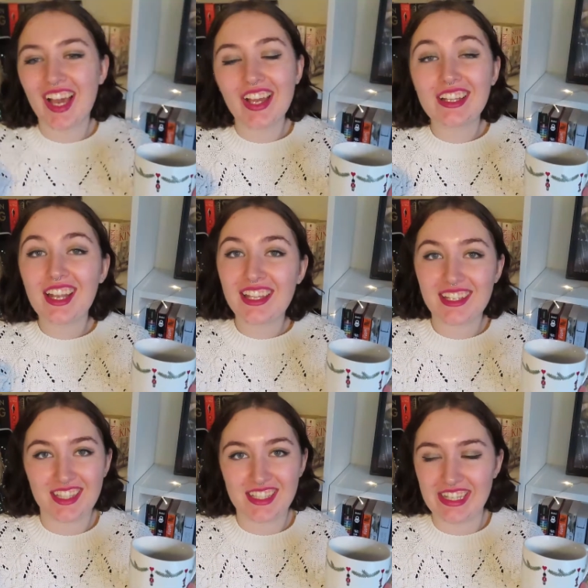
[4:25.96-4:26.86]
I
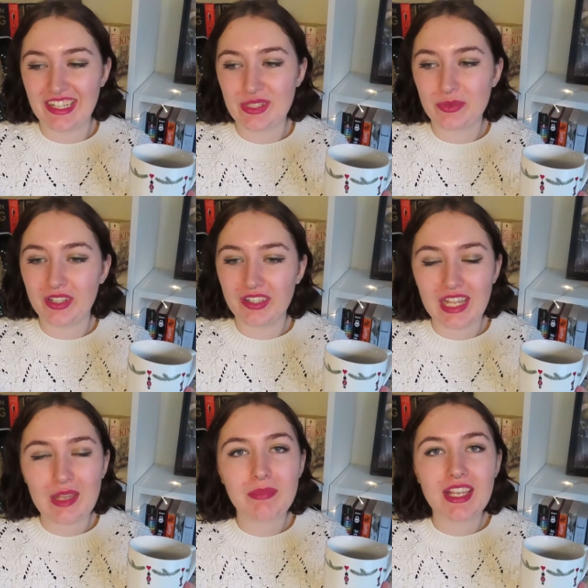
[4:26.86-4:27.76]
like this next one.
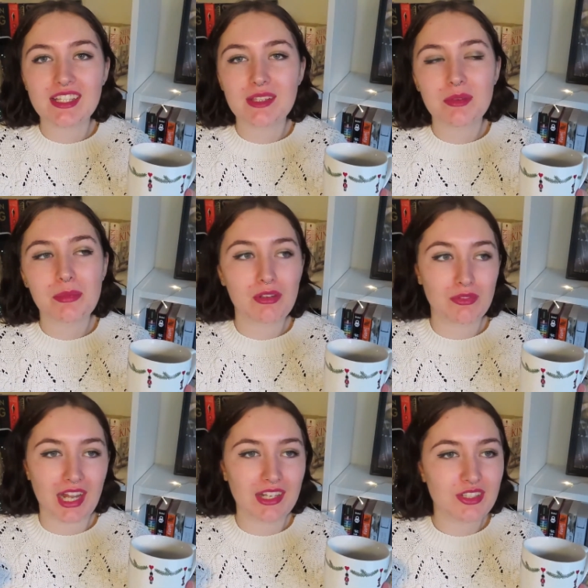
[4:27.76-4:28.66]
It may seem a
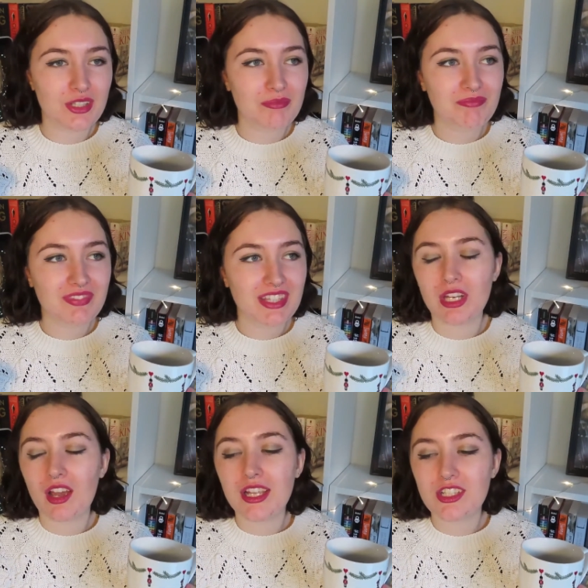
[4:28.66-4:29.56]
bit random,
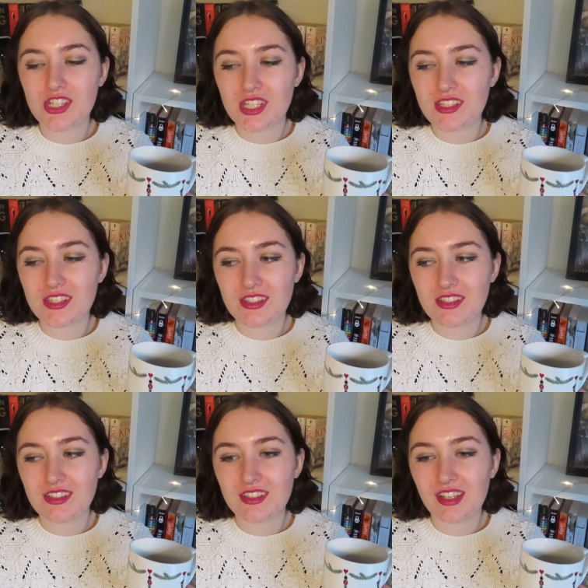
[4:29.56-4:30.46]
but I
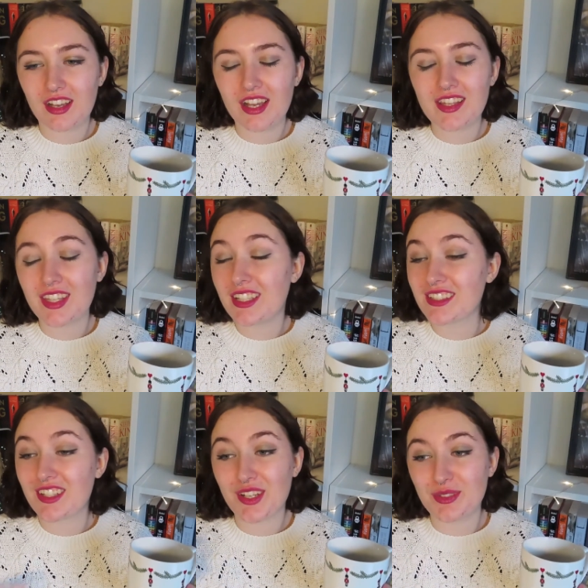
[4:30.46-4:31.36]
just, I think
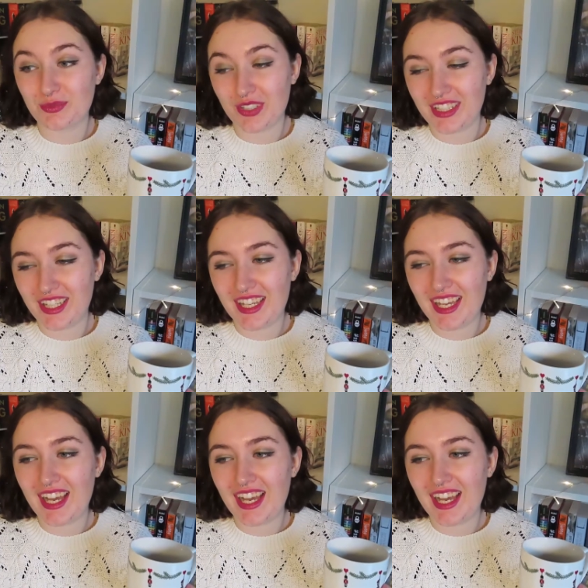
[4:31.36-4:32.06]
it's kind of funny.